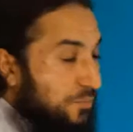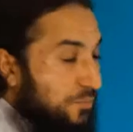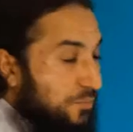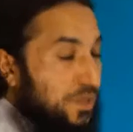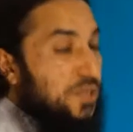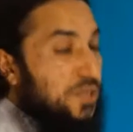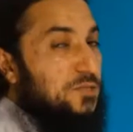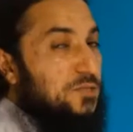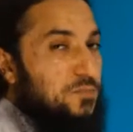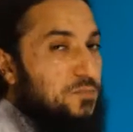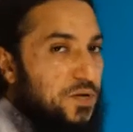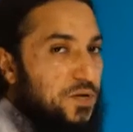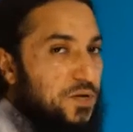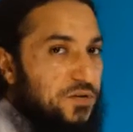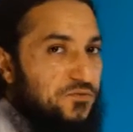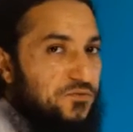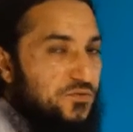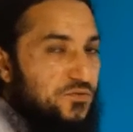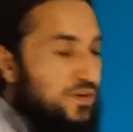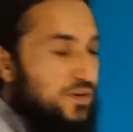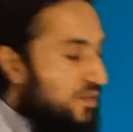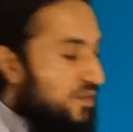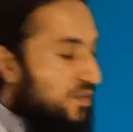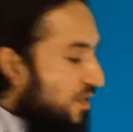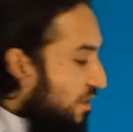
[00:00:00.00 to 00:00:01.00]
me explain
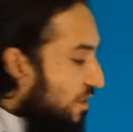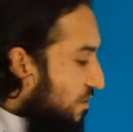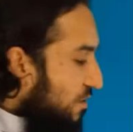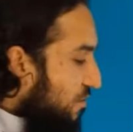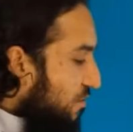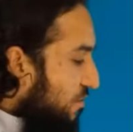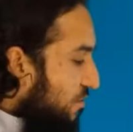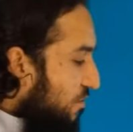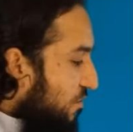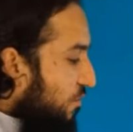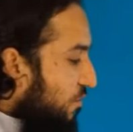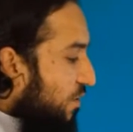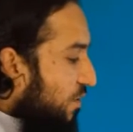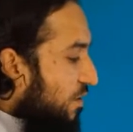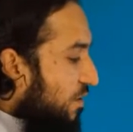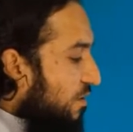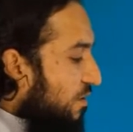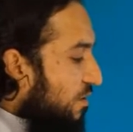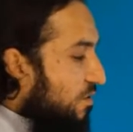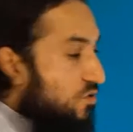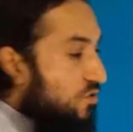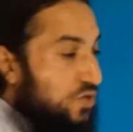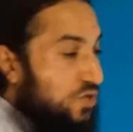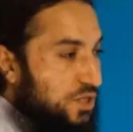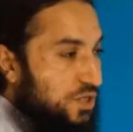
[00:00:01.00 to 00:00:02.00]
further with
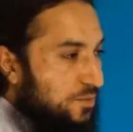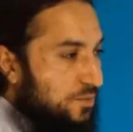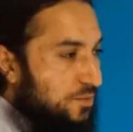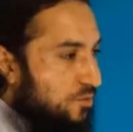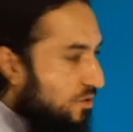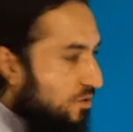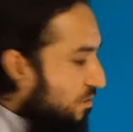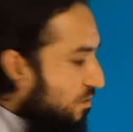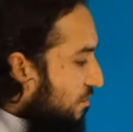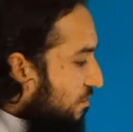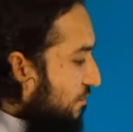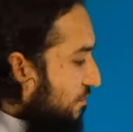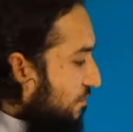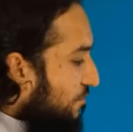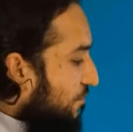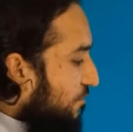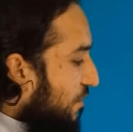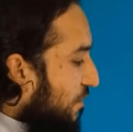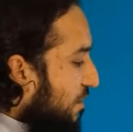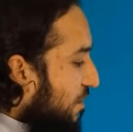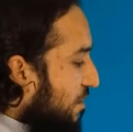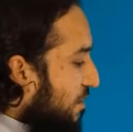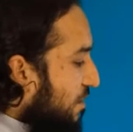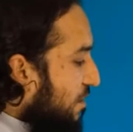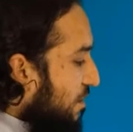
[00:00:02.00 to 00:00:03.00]
the 3D model.
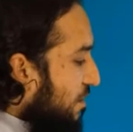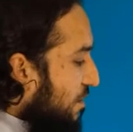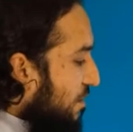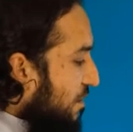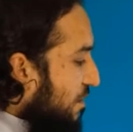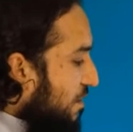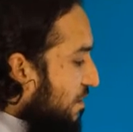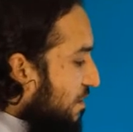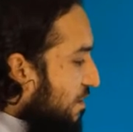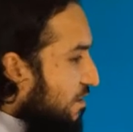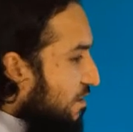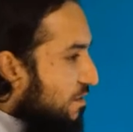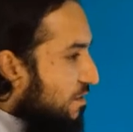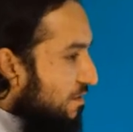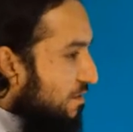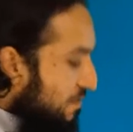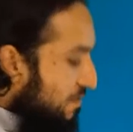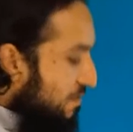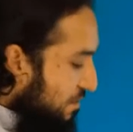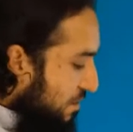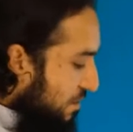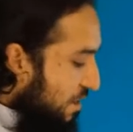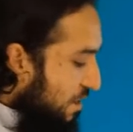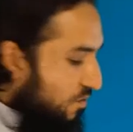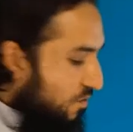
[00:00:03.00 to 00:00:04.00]

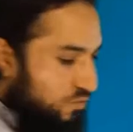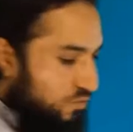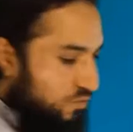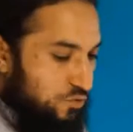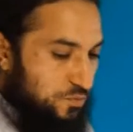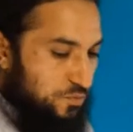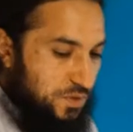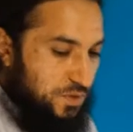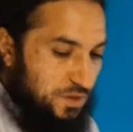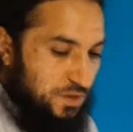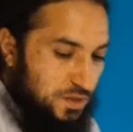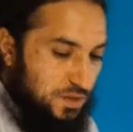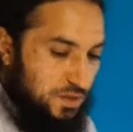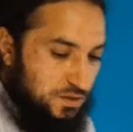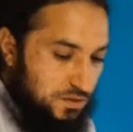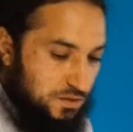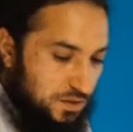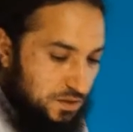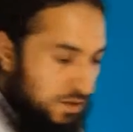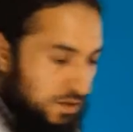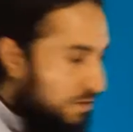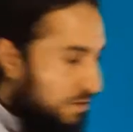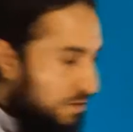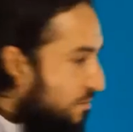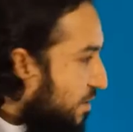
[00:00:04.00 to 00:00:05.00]
That would be, let's
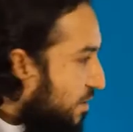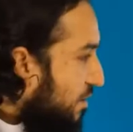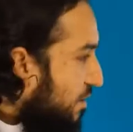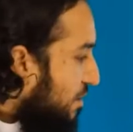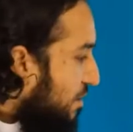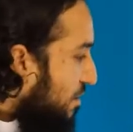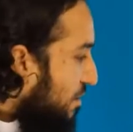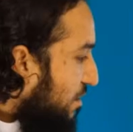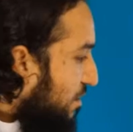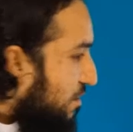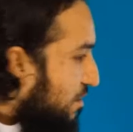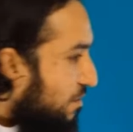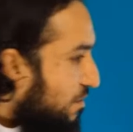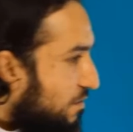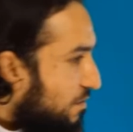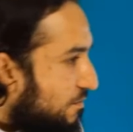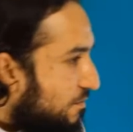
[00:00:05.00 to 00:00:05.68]
see, explain that.